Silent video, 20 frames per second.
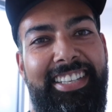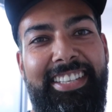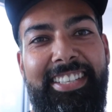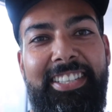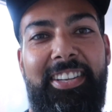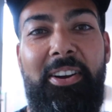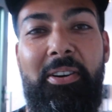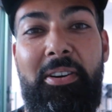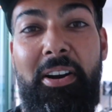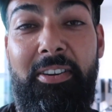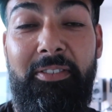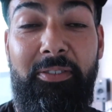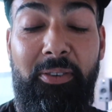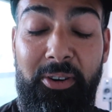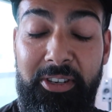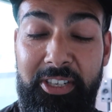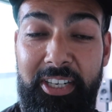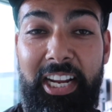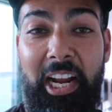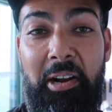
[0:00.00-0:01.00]
So
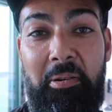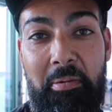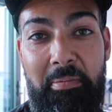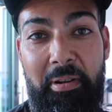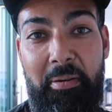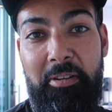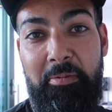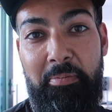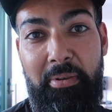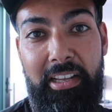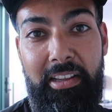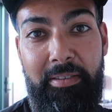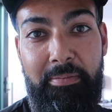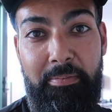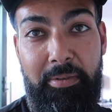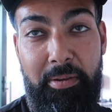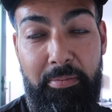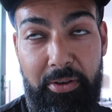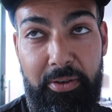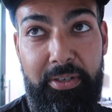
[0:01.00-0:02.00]
unfortunately I won't be able to play the,
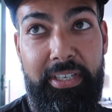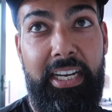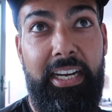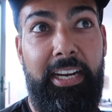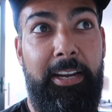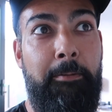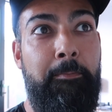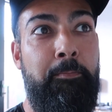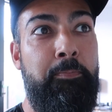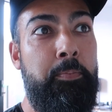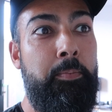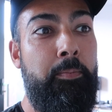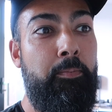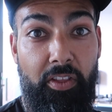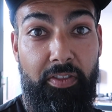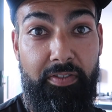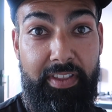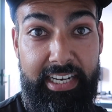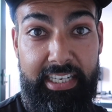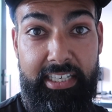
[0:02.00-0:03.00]
the music
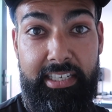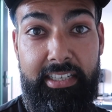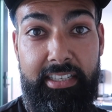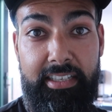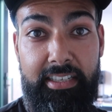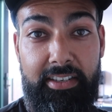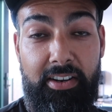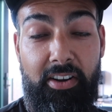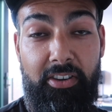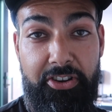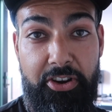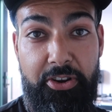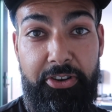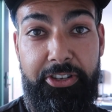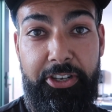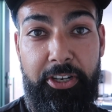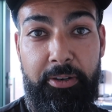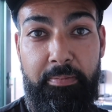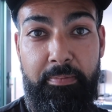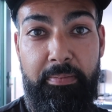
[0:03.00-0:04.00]
on this, on
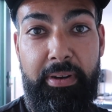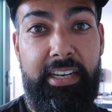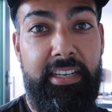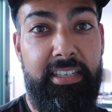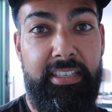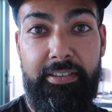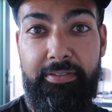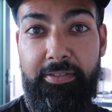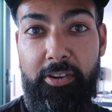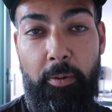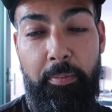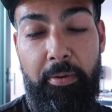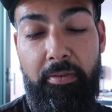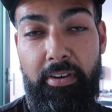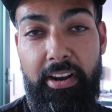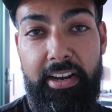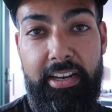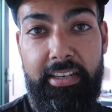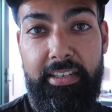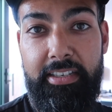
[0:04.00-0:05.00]
YouTube because of
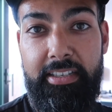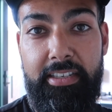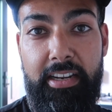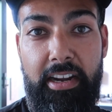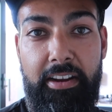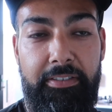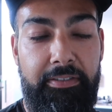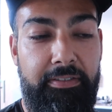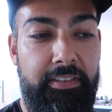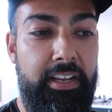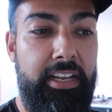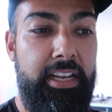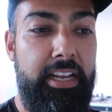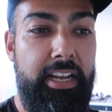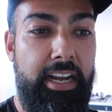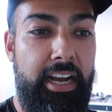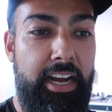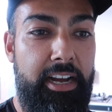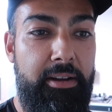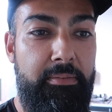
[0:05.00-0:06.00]
copyright and stuff.
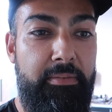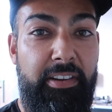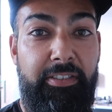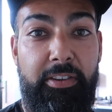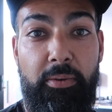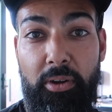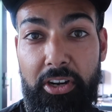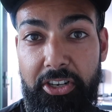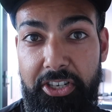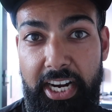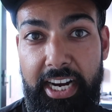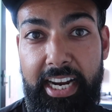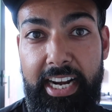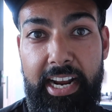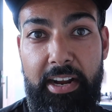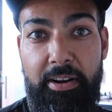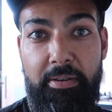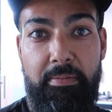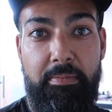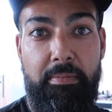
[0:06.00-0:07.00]
Um, but if you wanna check it
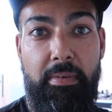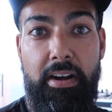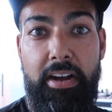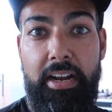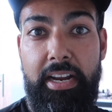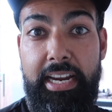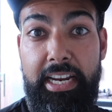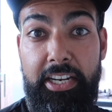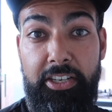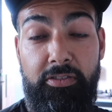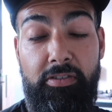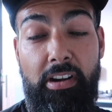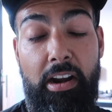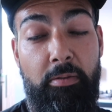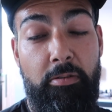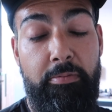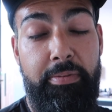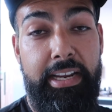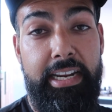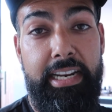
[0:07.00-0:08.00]
out, my
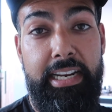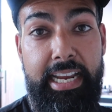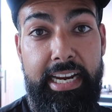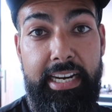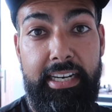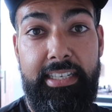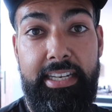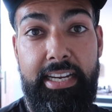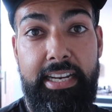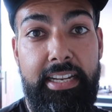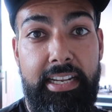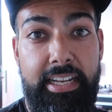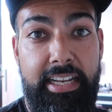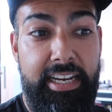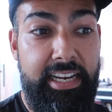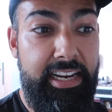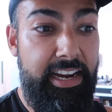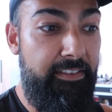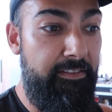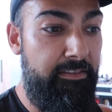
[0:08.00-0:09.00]
Instagram will be linked in
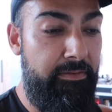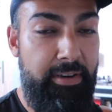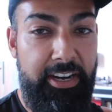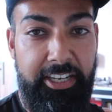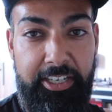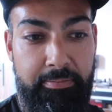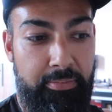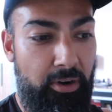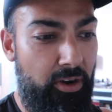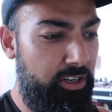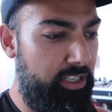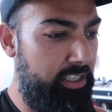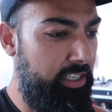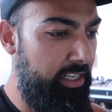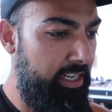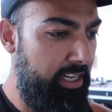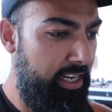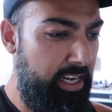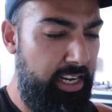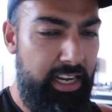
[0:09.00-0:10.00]
the information
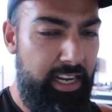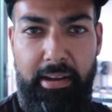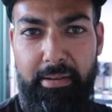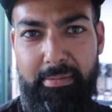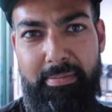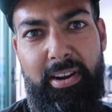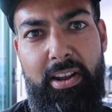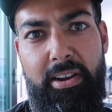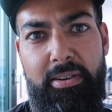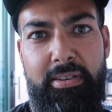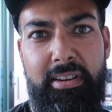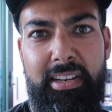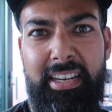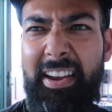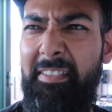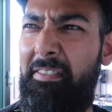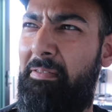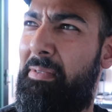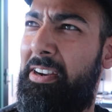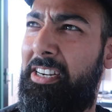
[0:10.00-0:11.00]
box below.
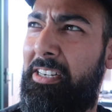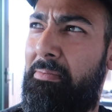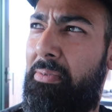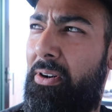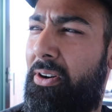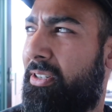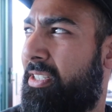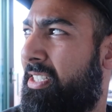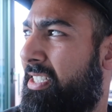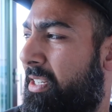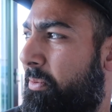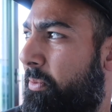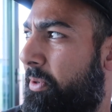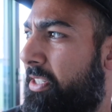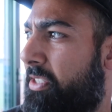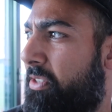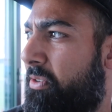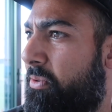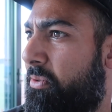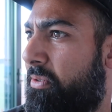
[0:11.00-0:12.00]
Information box, is that what
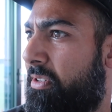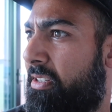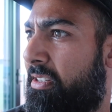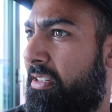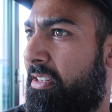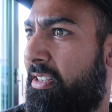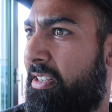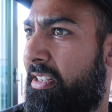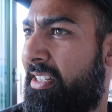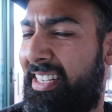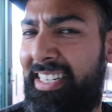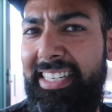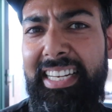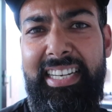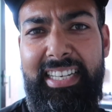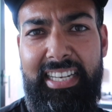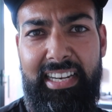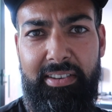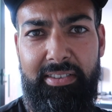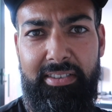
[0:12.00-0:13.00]
it's called? The
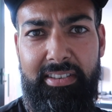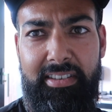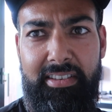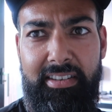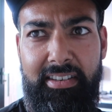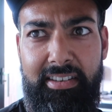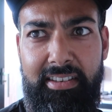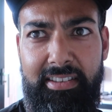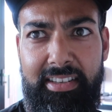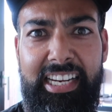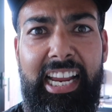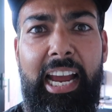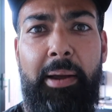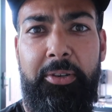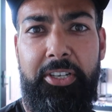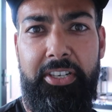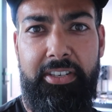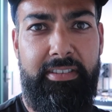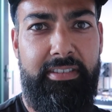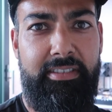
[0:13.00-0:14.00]
details, the
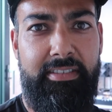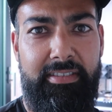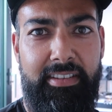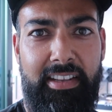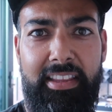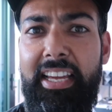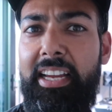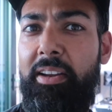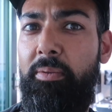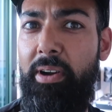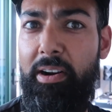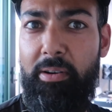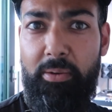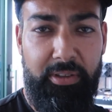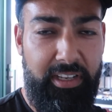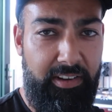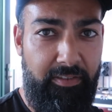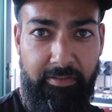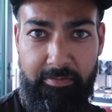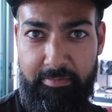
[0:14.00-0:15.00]
caption, the thing where all
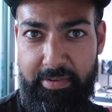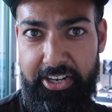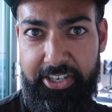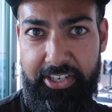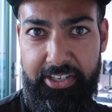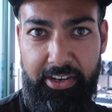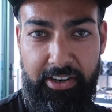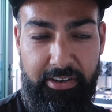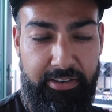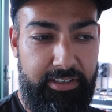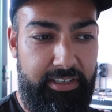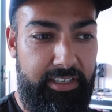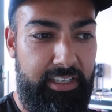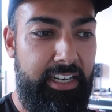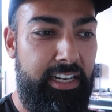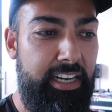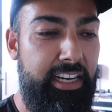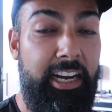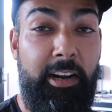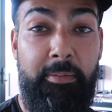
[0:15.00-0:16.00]
the information goes.
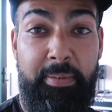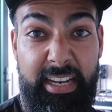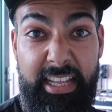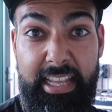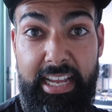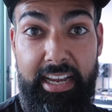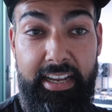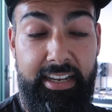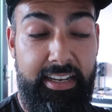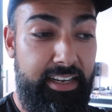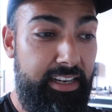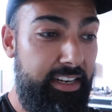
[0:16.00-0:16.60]
It'll be in there.